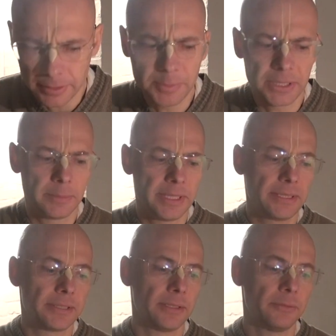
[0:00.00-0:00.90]
the bitter
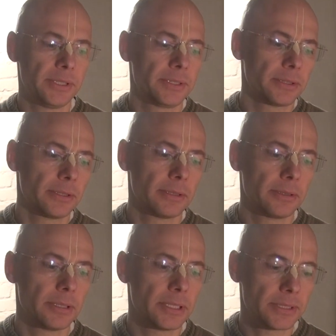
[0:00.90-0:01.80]
medicine which a
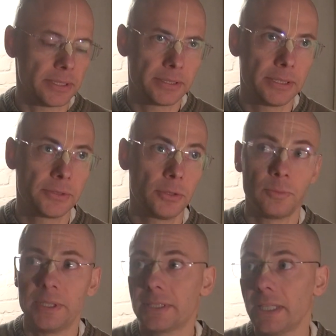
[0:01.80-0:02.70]
sincere soul
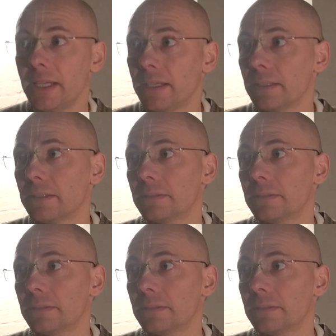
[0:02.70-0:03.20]
will take